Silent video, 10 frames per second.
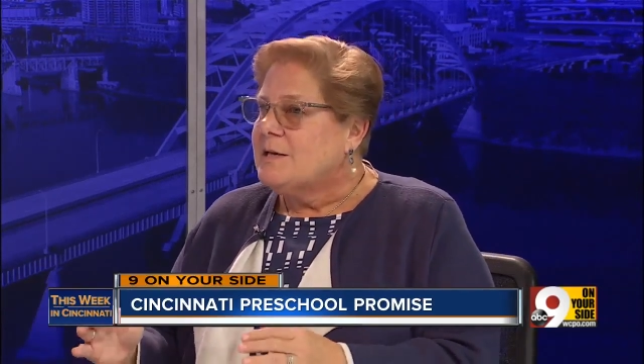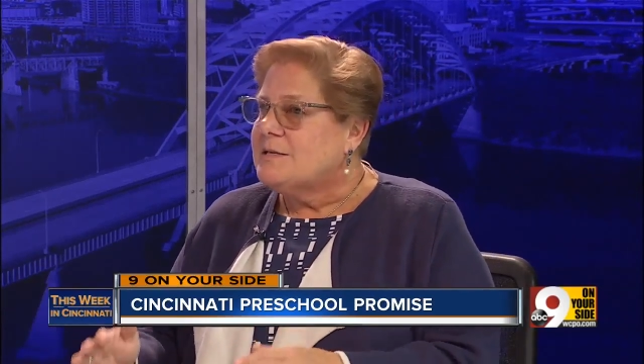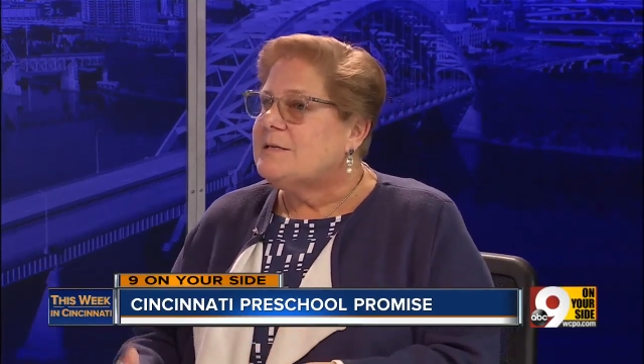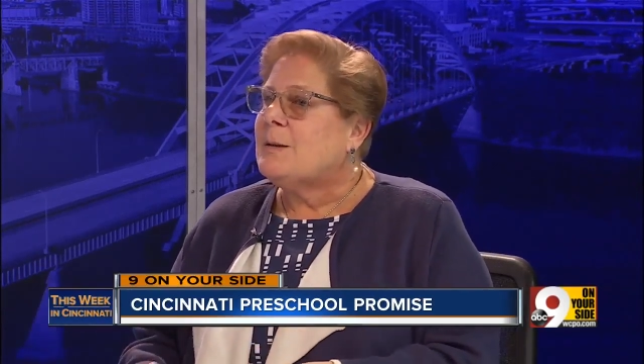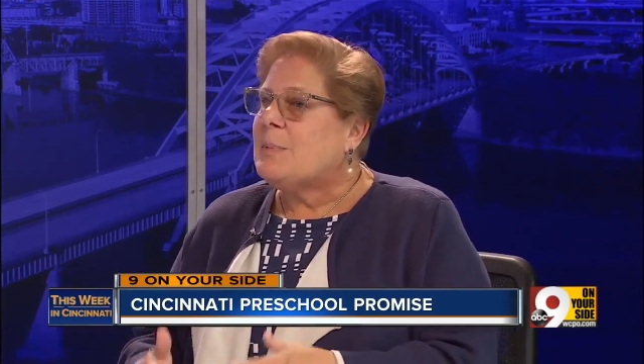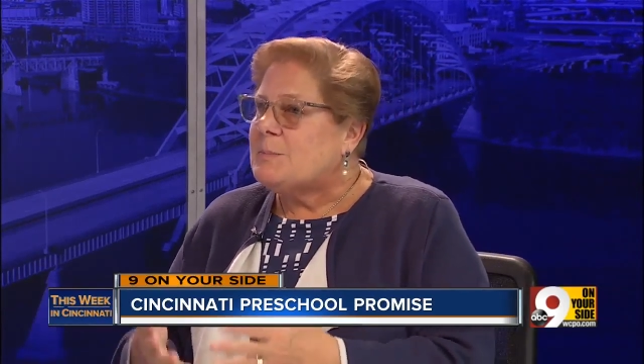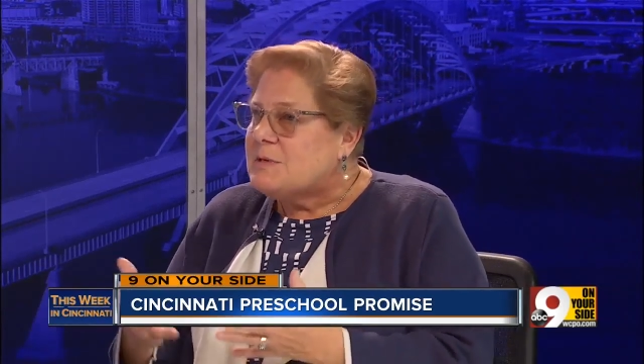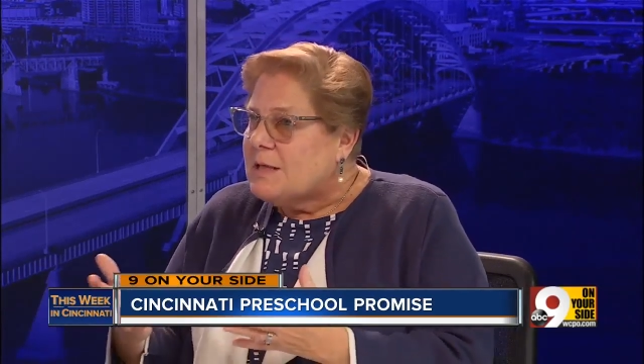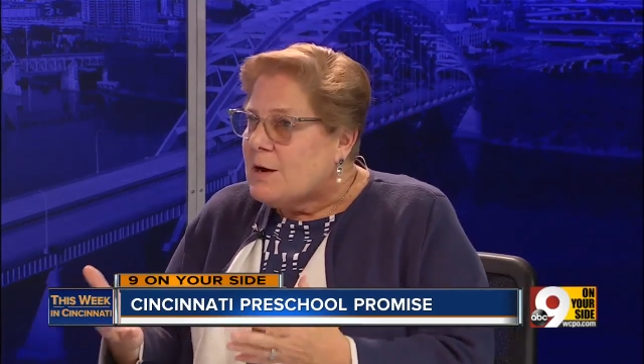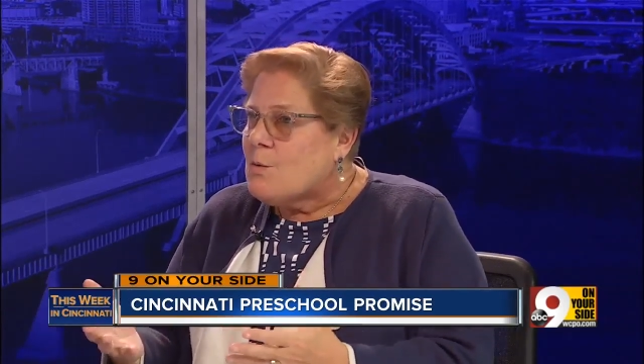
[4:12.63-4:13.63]
step up
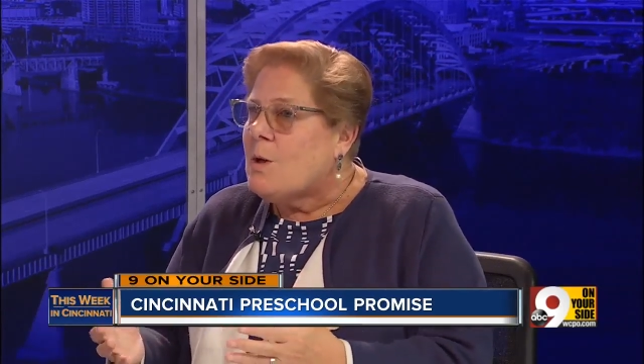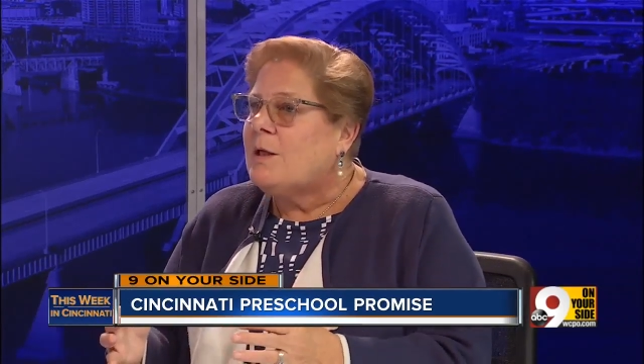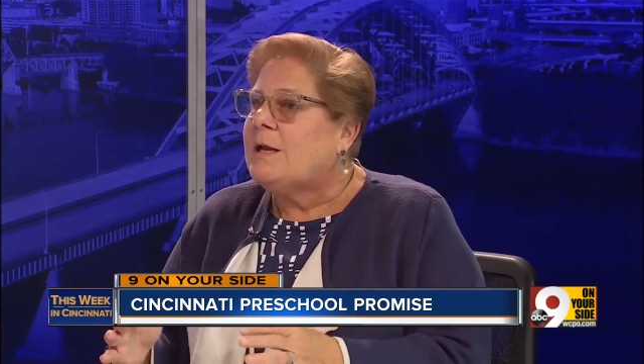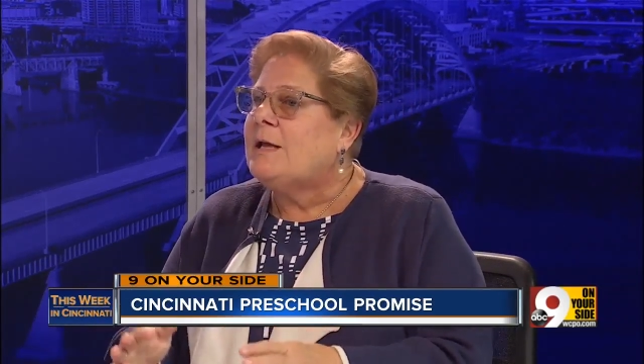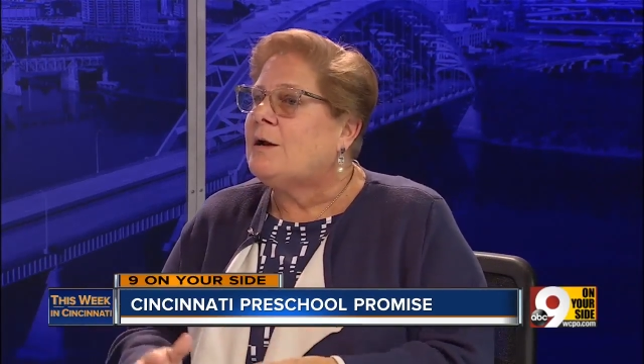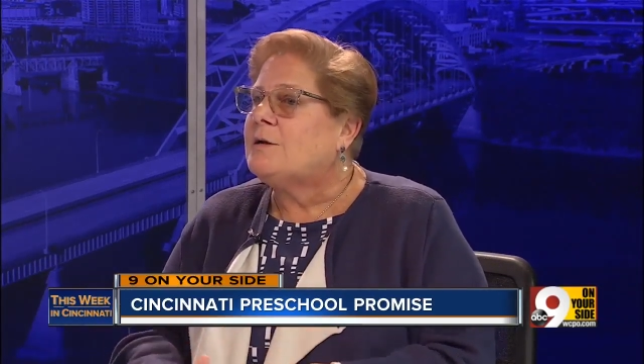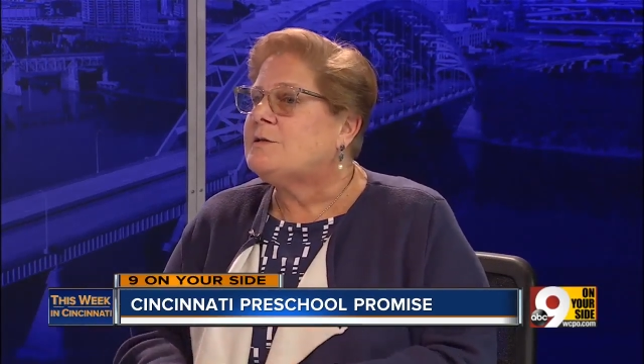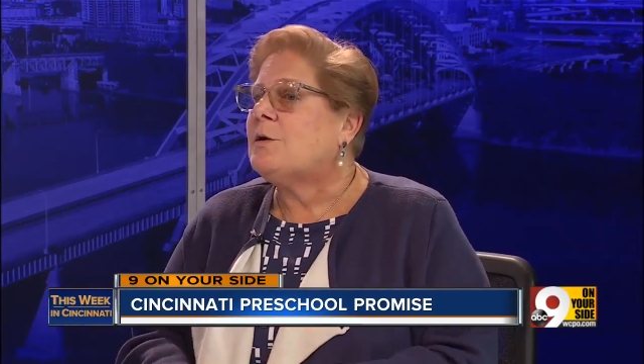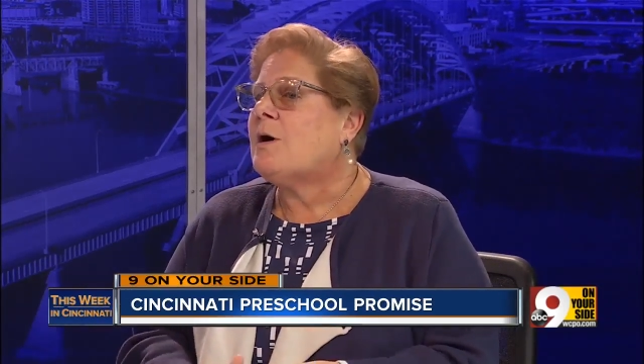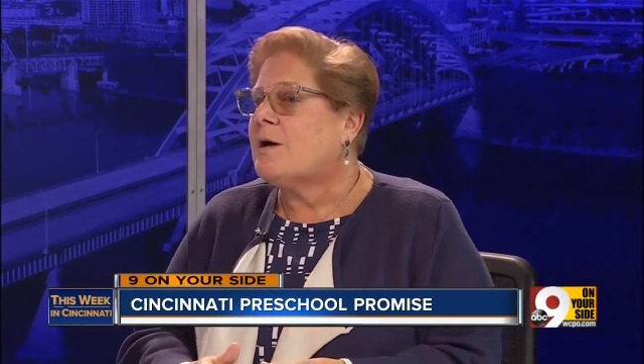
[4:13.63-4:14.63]
to that quality and
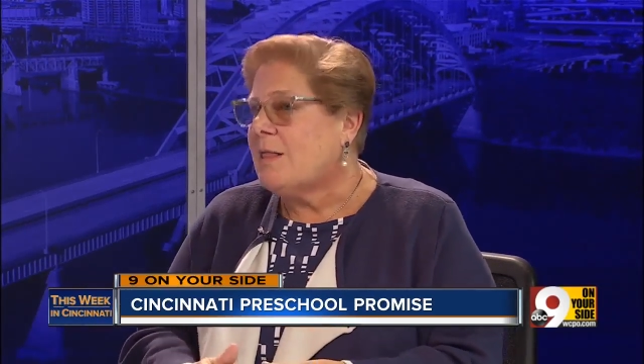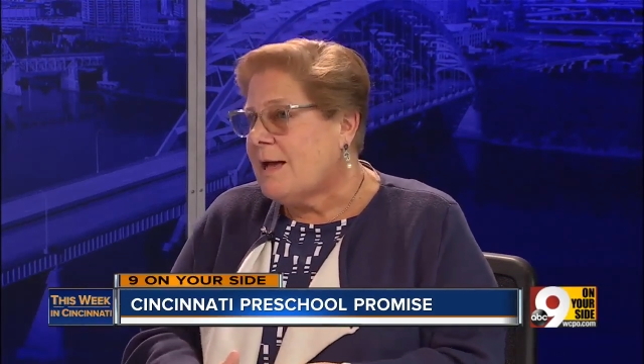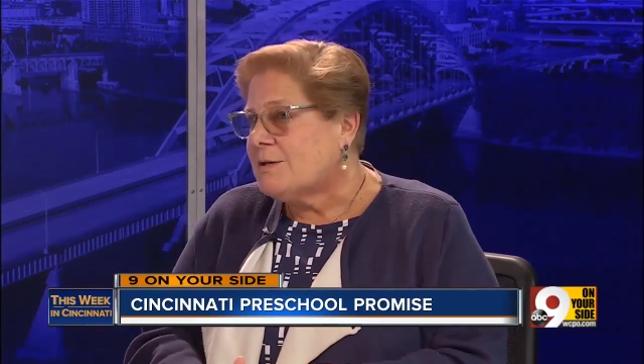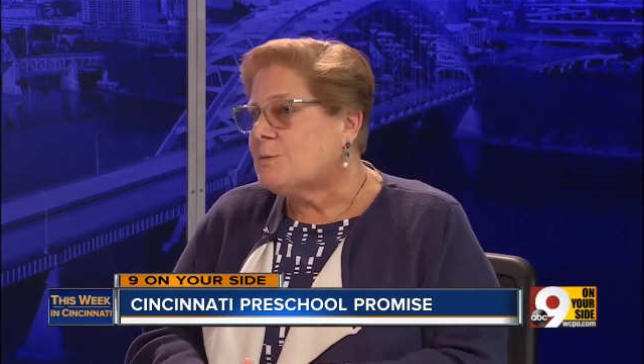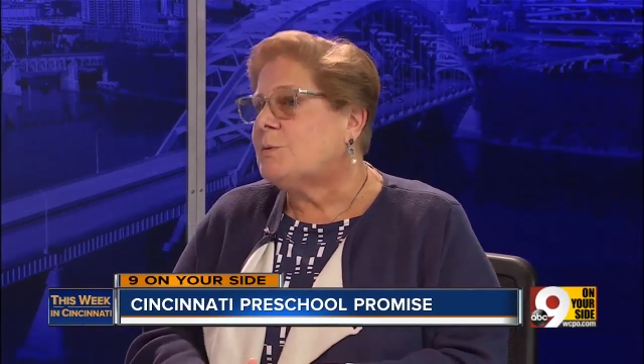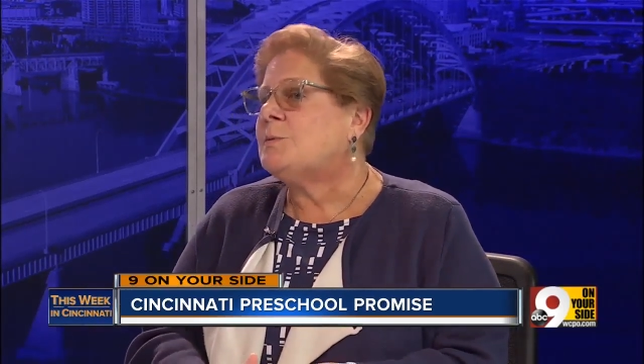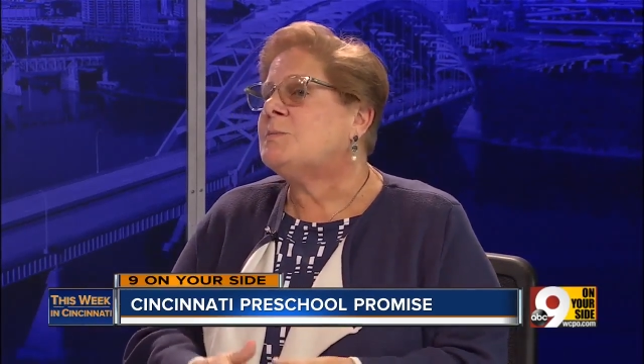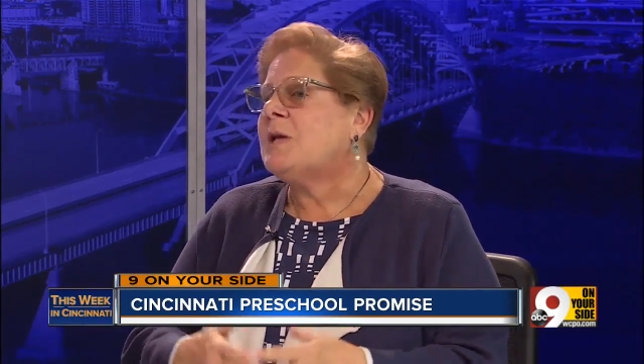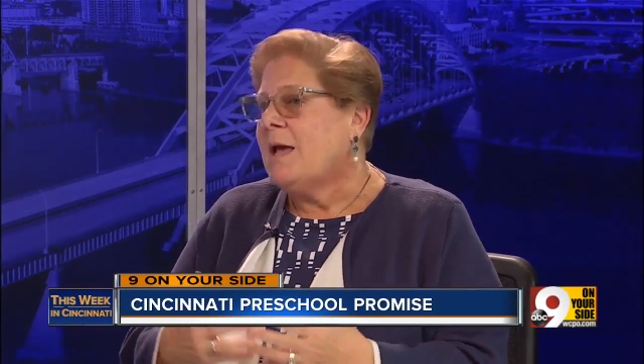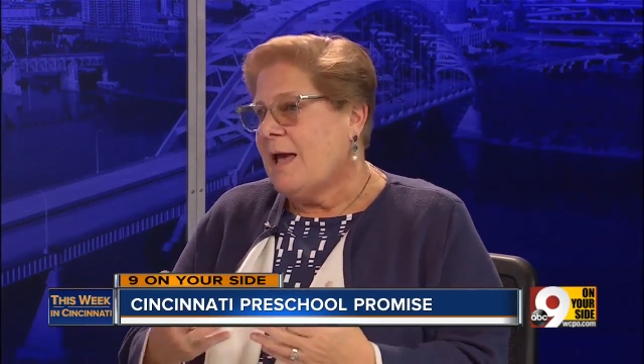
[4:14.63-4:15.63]
also our classrooms